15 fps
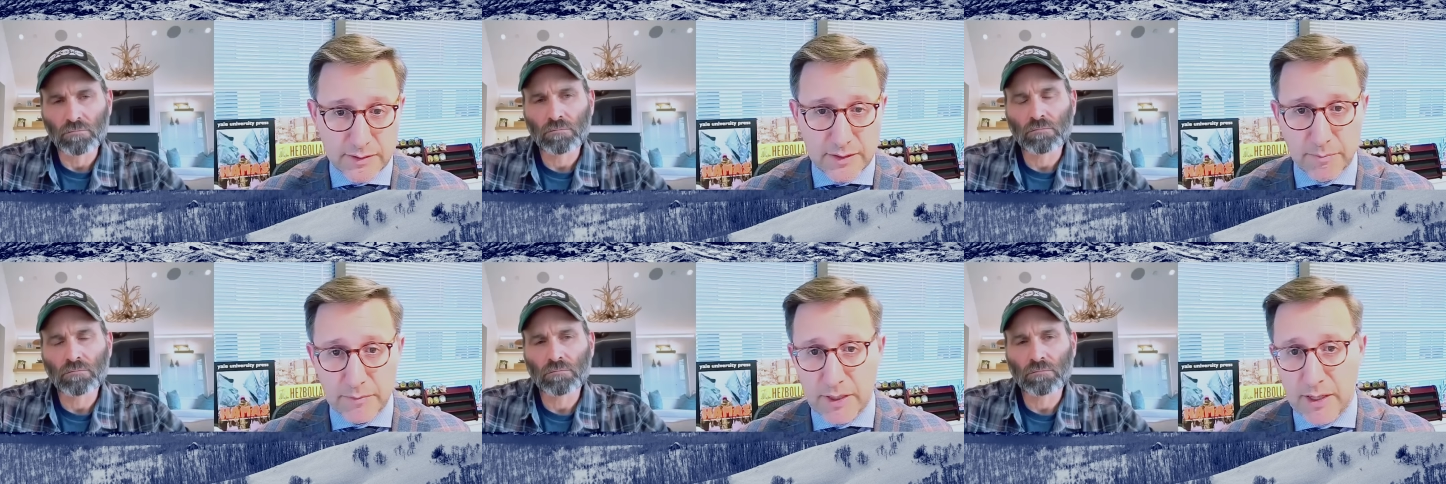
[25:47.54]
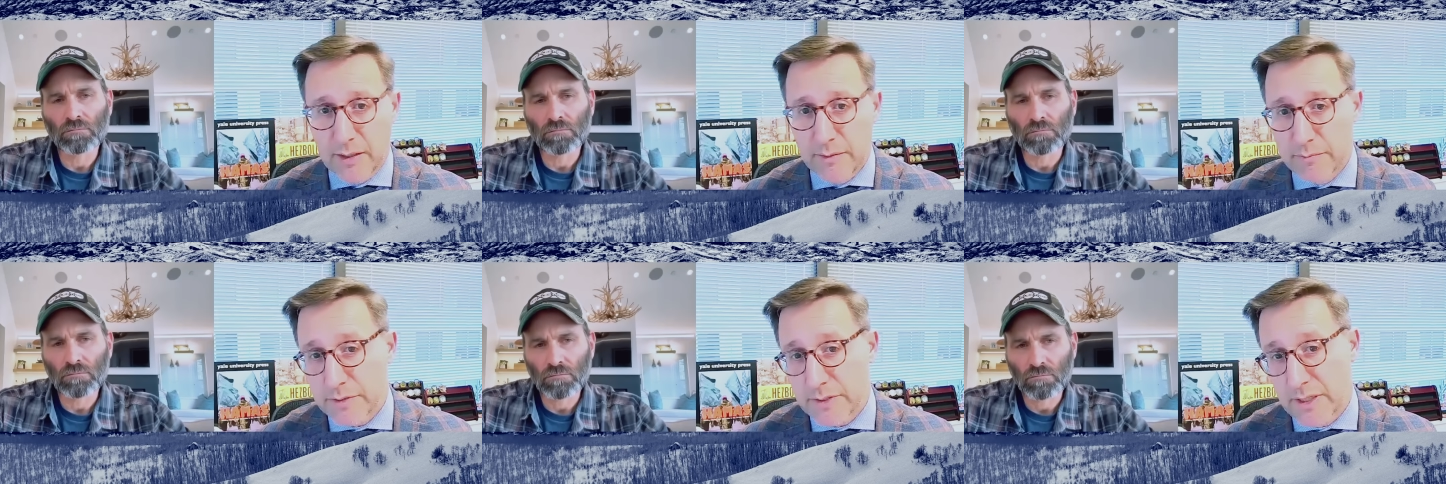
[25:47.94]

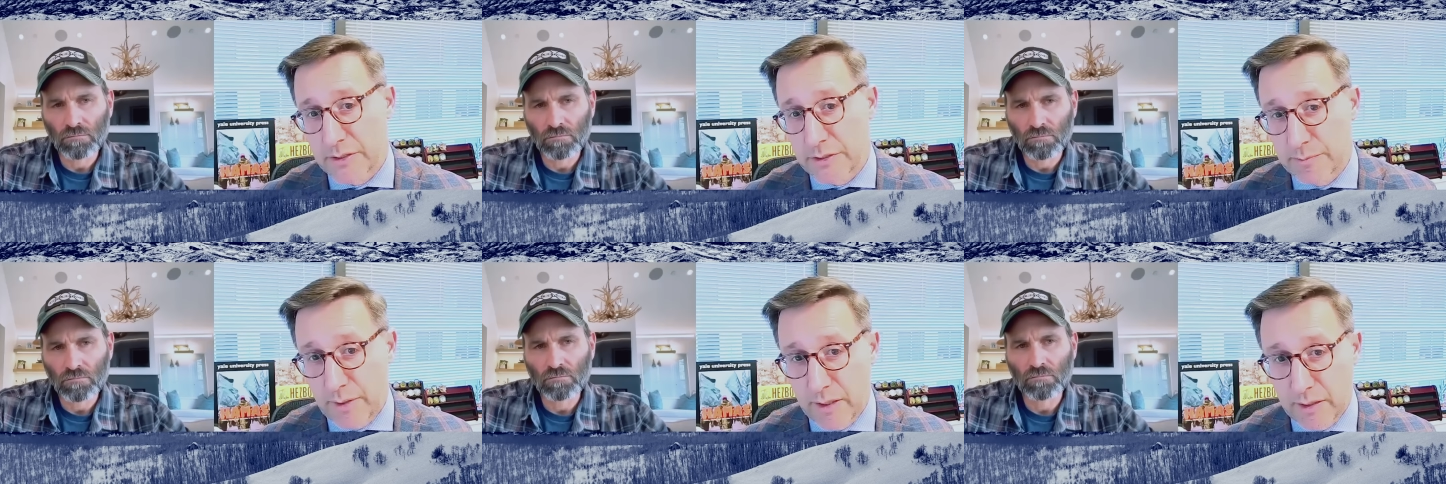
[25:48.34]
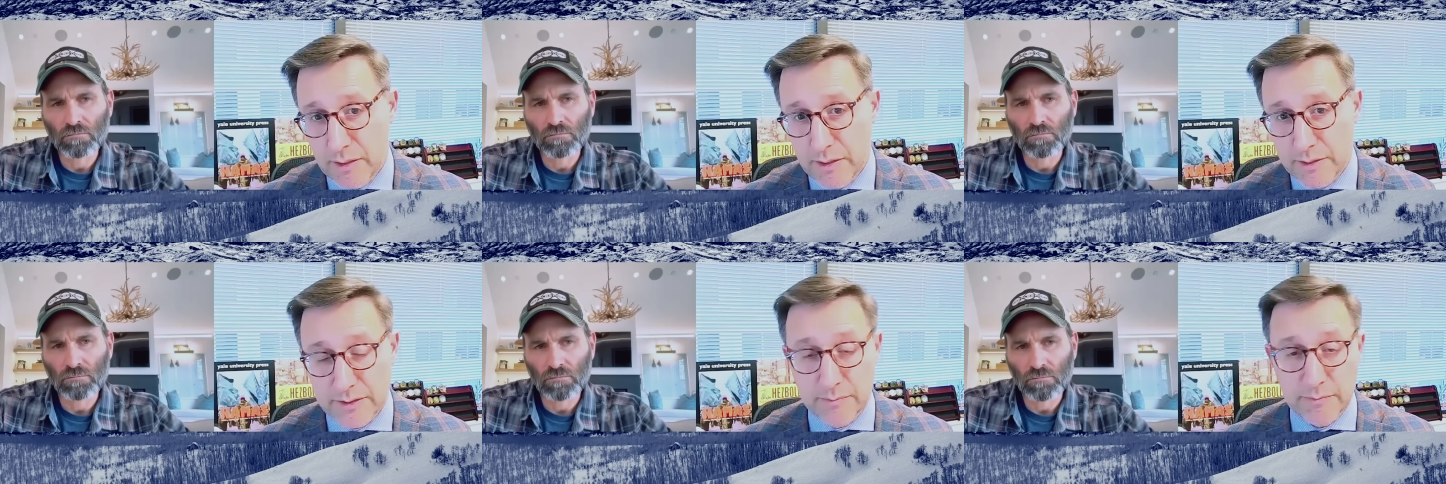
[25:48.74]
Speaker 1: Sometimes
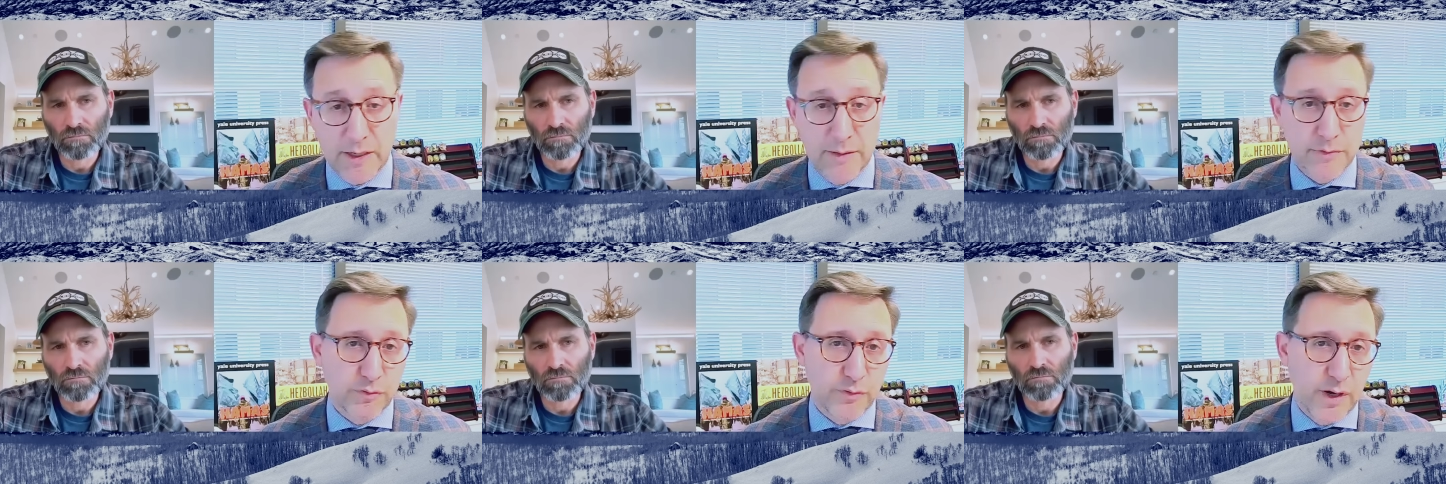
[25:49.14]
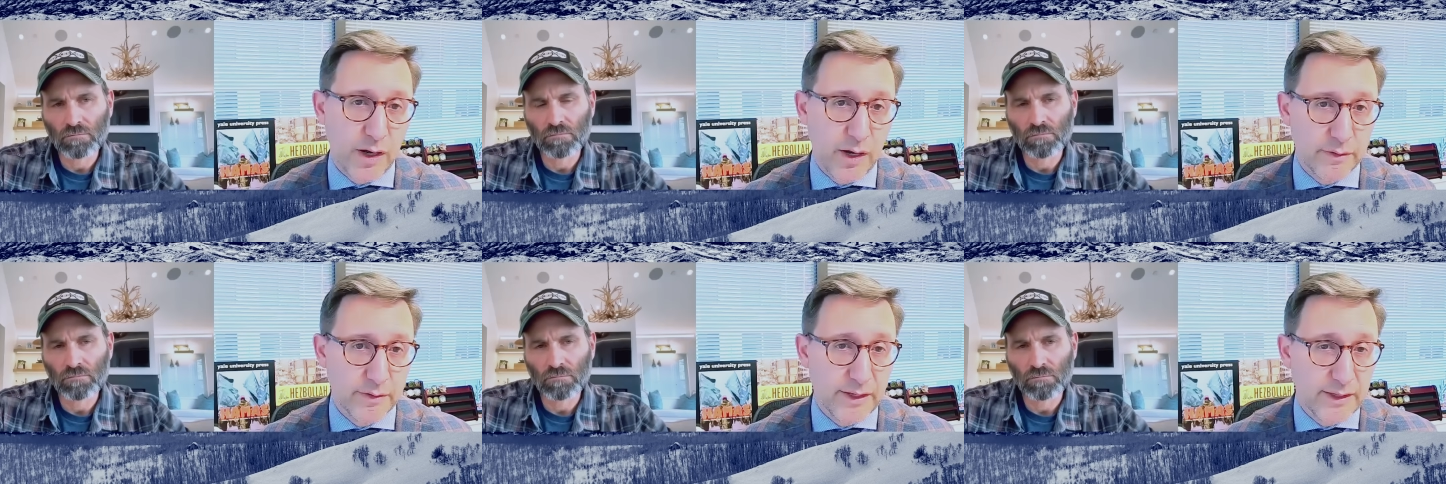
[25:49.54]
Hezbollah, sometimes
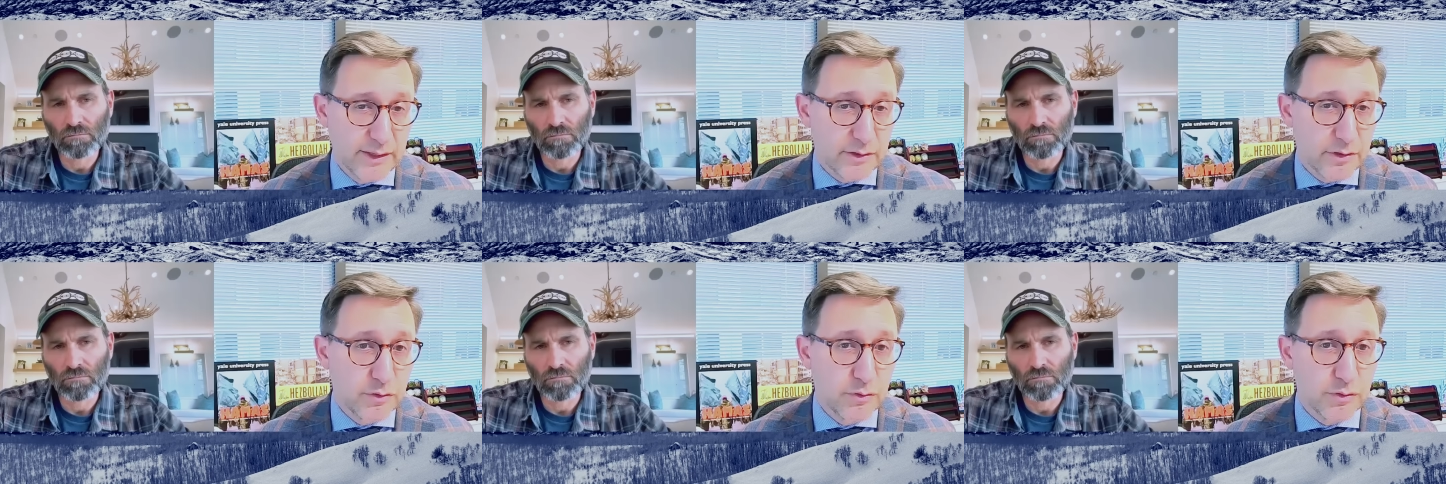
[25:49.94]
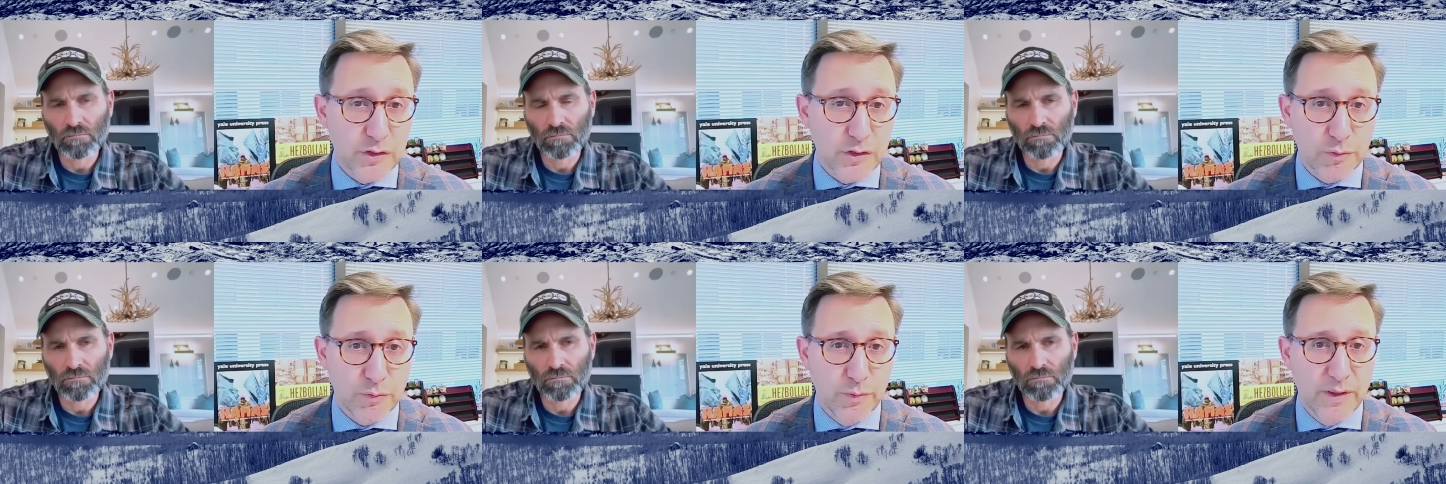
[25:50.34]
Iran, they like to do
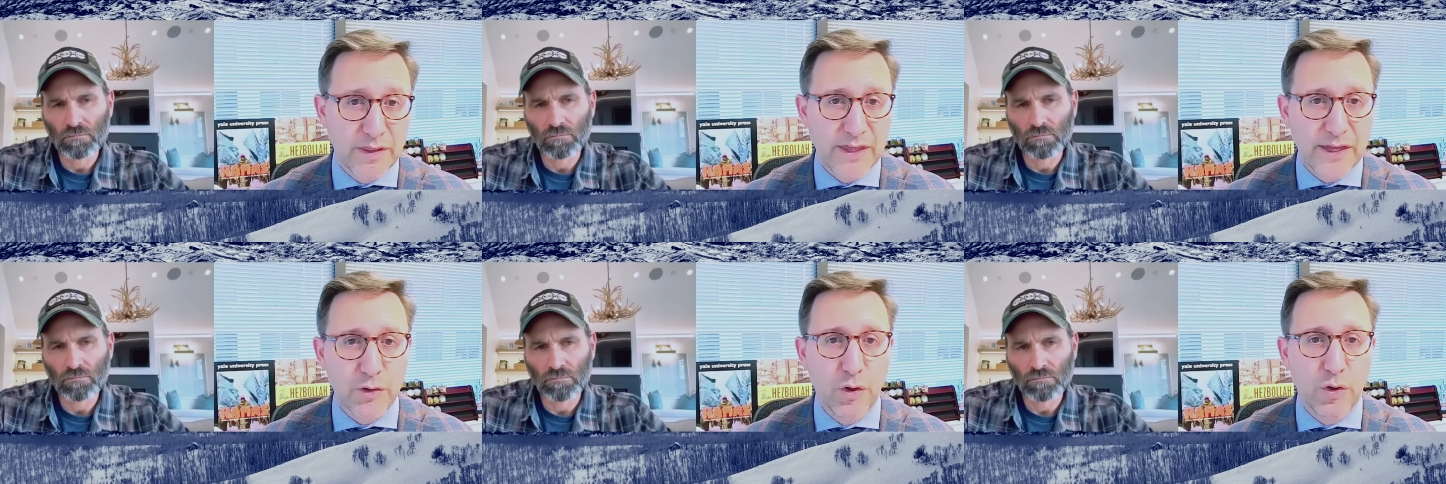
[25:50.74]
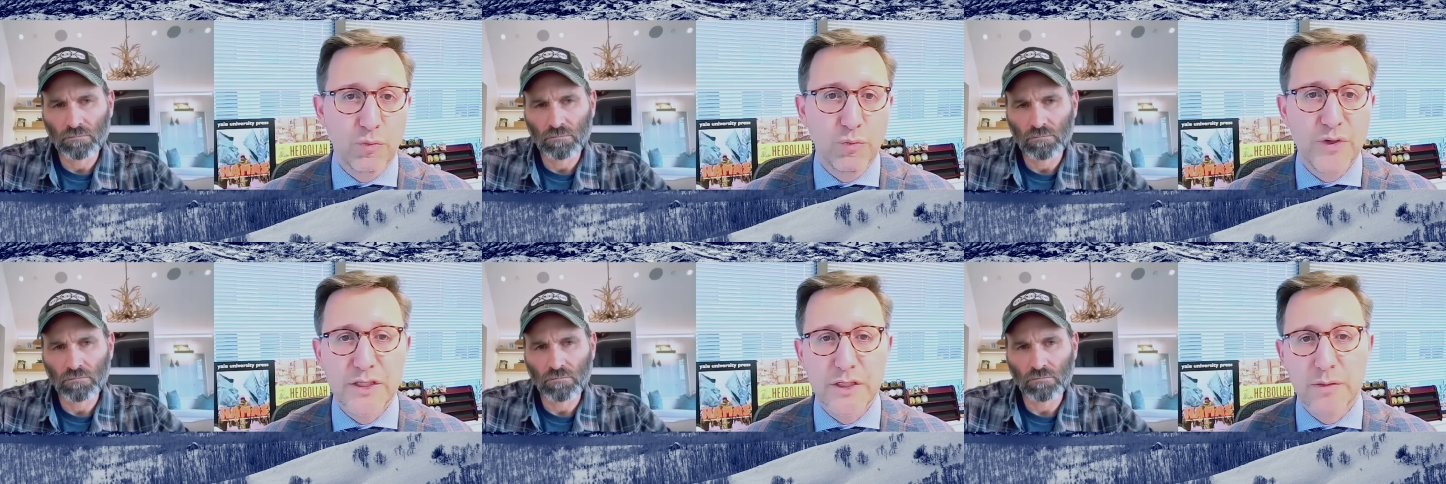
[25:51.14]
things with what they
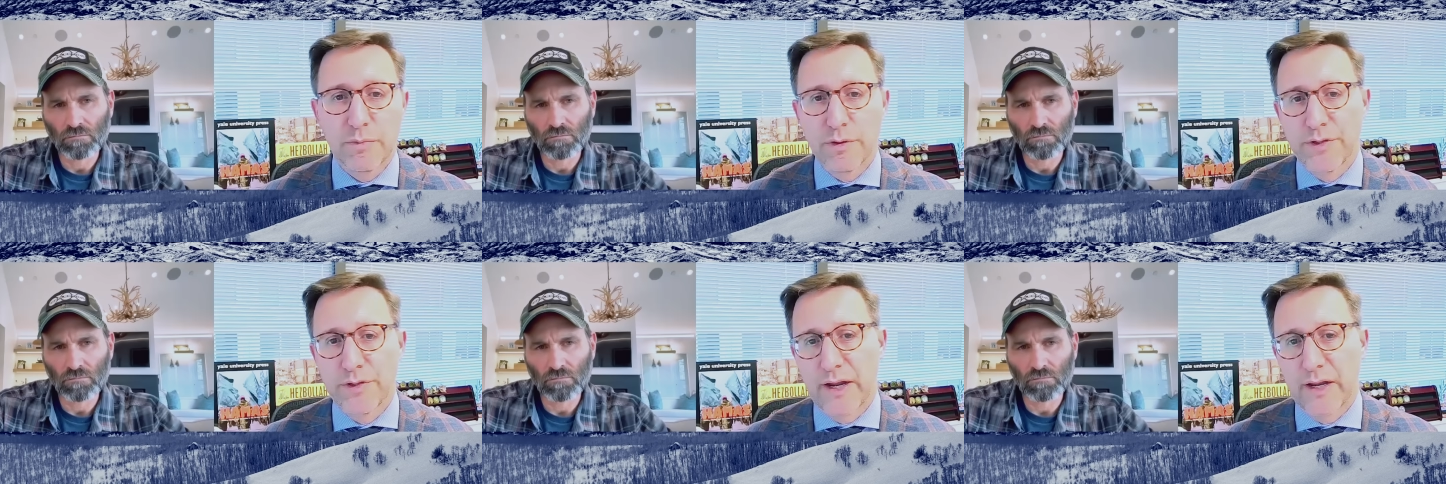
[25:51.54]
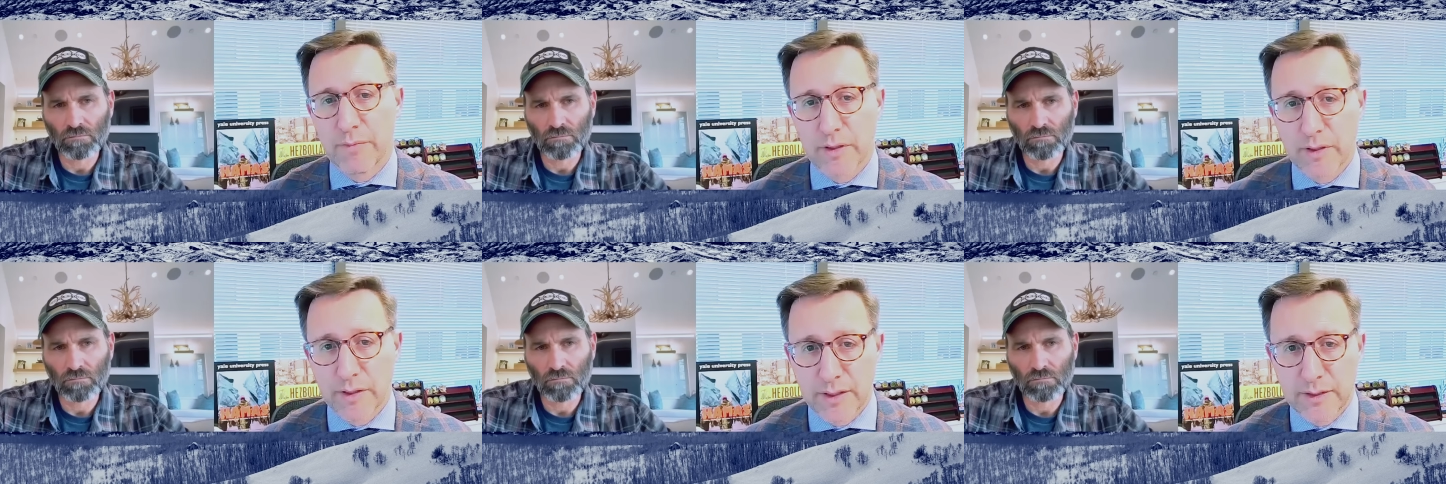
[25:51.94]
call reasonable
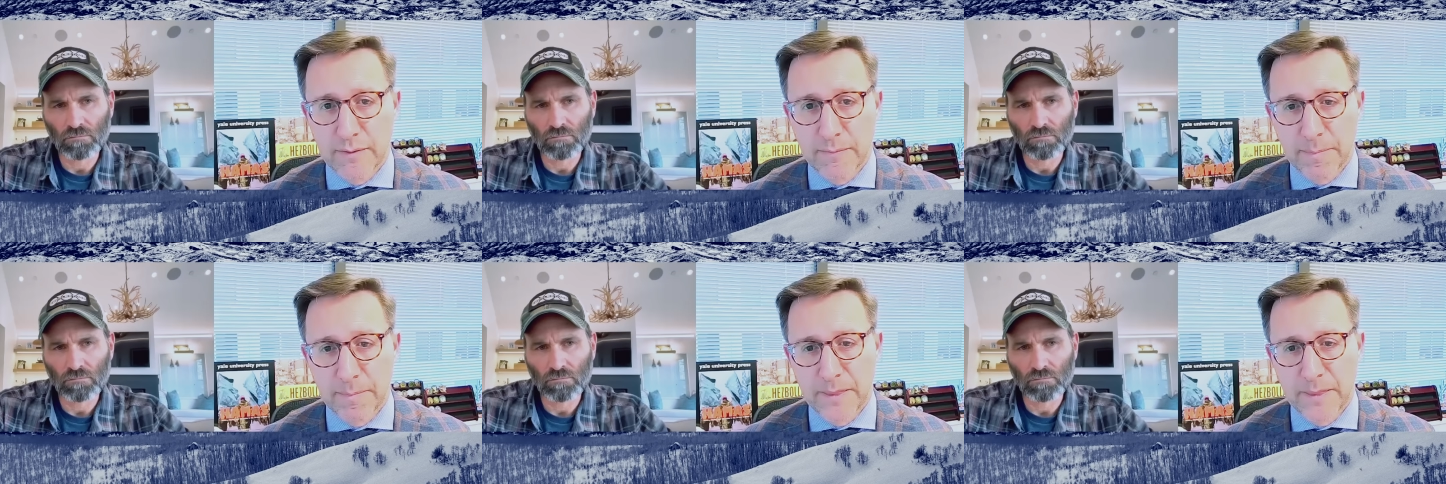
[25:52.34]
deniability.